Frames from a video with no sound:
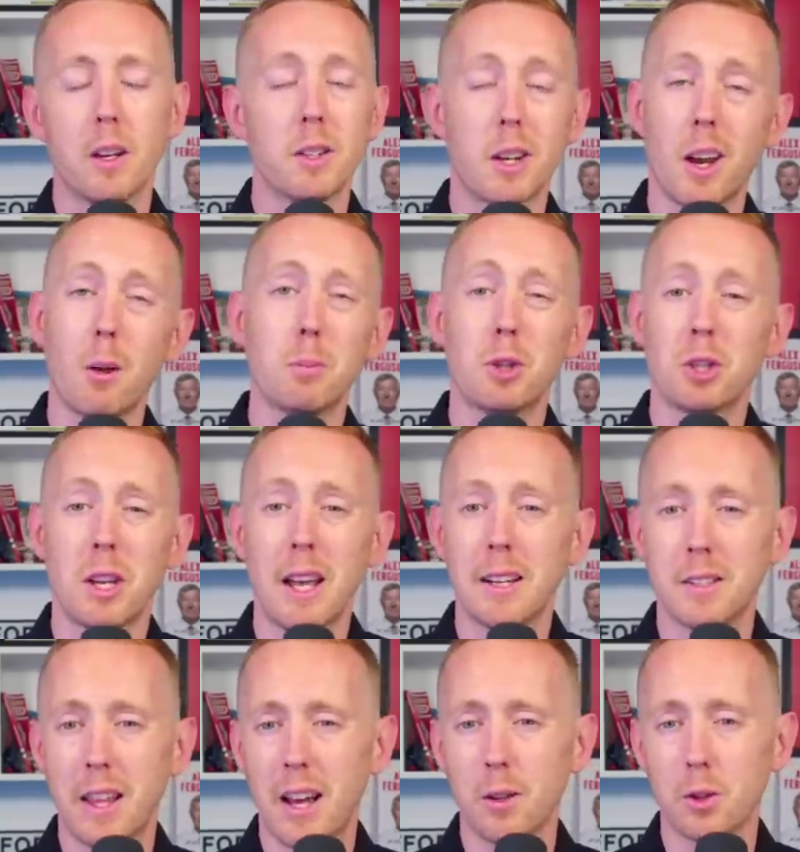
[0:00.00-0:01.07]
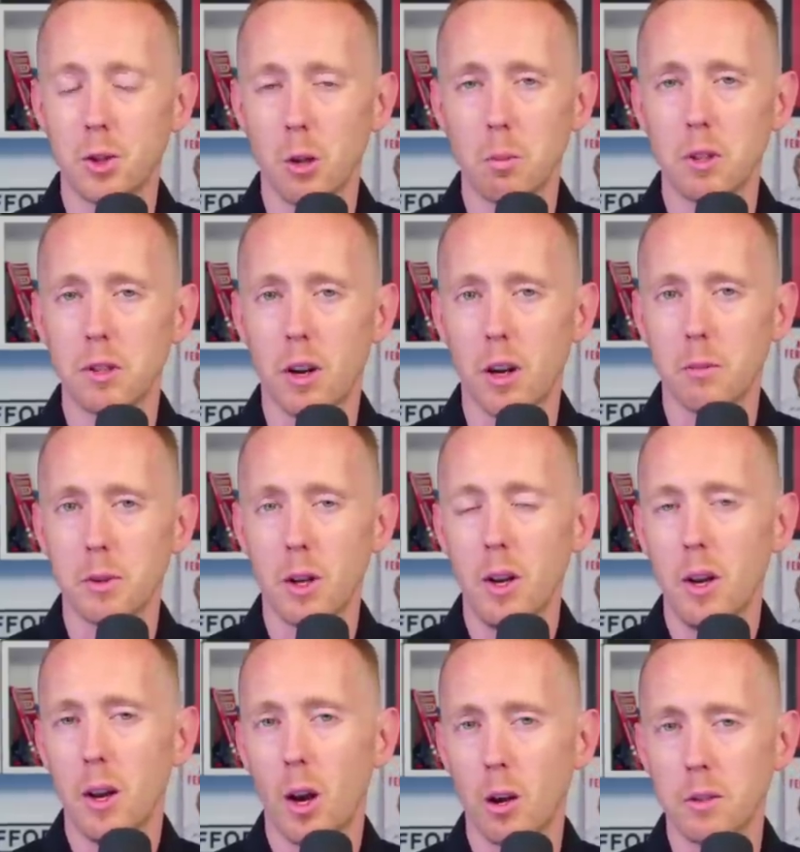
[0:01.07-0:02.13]
because the club's just let us down so many times
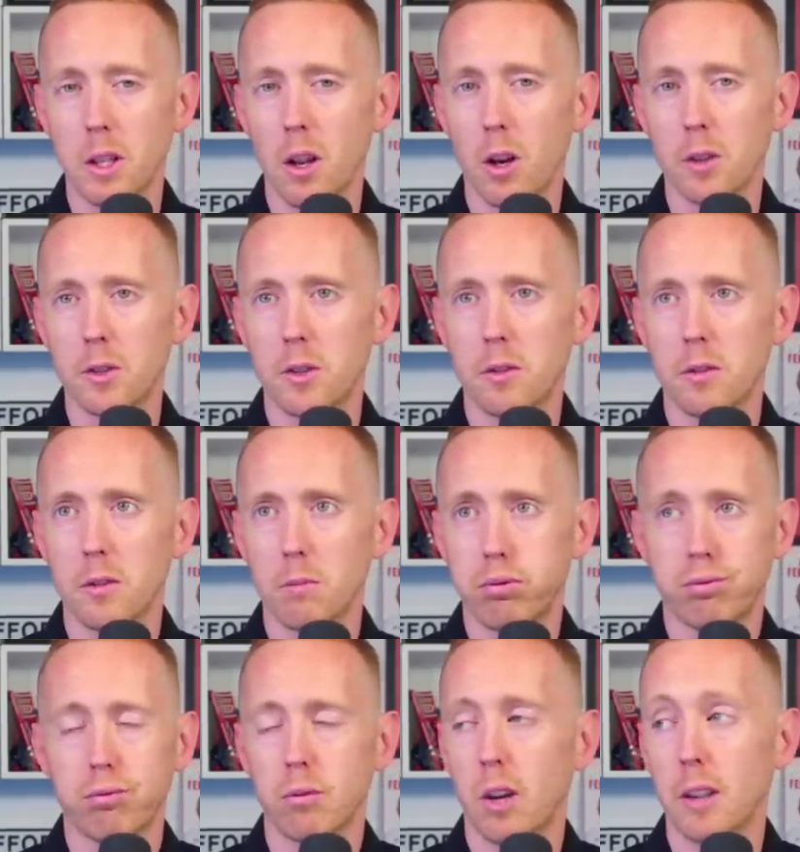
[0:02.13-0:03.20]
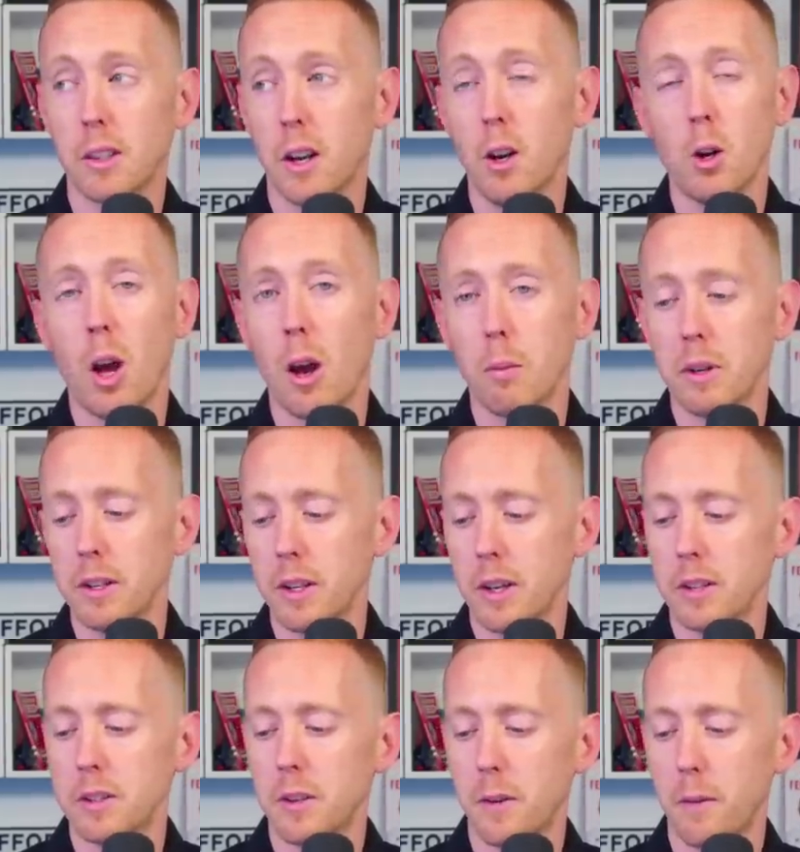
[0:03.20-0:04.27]
over the last, I don't know how many
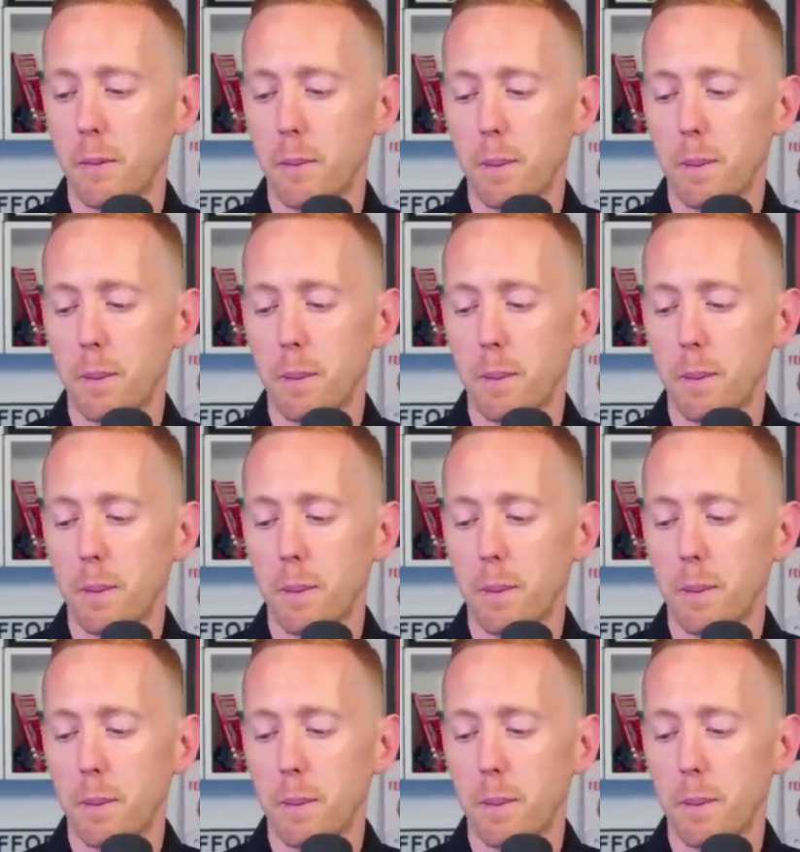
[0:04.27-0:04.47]
years.